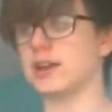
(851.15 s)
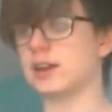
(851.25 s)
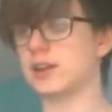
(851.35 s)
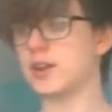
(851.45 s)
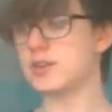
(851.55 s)

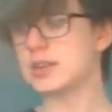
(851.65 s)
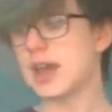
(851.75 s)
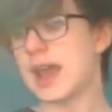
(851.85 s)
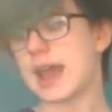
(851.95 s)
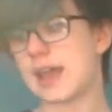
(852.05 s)
include.
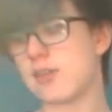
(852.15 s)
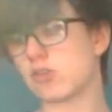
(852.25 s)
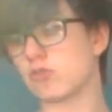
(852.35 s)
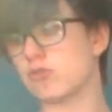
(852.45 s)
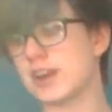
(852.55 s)
It
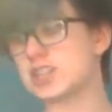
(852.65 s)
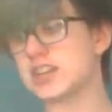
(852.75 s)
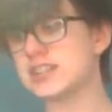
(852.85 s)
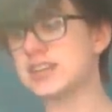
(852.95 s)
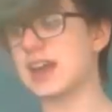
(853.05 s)
is
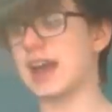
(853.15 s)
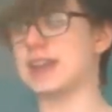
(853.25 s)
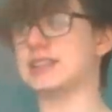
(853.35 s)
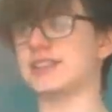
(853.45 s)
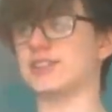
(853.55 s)
rigid
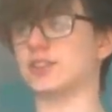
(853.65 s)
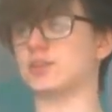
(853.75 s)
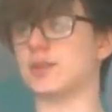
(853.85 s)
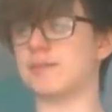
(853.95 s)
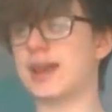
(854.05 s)
and difficult
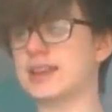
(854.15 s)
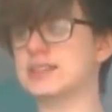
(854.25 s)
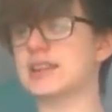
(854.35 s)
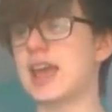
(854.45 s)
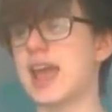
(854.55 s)
to
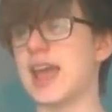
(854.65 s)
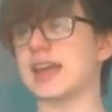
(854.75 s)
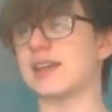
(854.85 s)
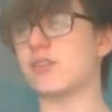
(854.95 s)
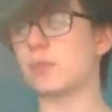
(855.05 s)
amend.
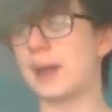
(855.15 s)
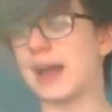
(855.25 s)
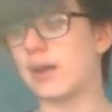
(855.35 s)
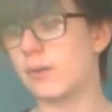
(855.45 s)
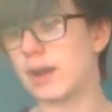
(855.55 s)
It gives
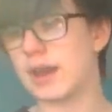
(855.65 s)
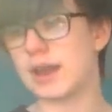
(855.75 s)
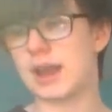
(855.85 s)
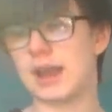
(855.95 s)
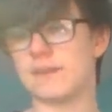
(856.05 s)
power
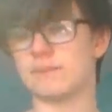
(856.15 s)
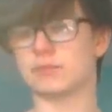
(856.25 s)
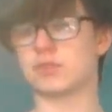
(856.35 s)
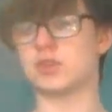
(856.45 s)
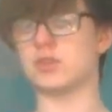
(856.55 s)

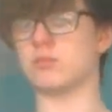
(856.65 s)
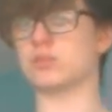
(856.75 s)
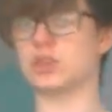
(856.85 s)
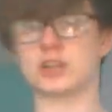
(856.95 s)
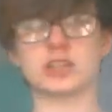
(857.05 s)
to
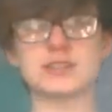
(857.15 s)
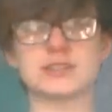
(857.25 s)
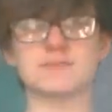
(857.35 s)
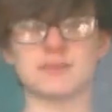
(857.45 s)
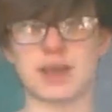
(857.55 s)

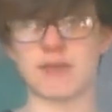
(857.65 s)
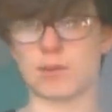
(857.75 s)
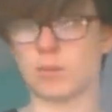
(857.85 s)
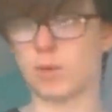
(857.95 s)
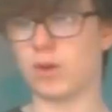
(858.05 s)
judges
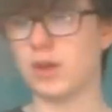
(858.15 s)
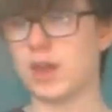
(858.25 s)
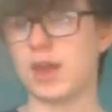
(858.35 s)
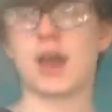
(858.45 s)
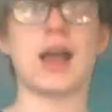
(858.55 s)
even more,
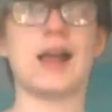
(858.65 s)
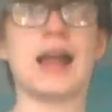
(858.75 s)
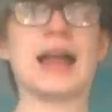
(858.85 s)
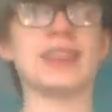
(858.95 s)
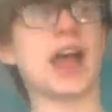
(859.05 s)
and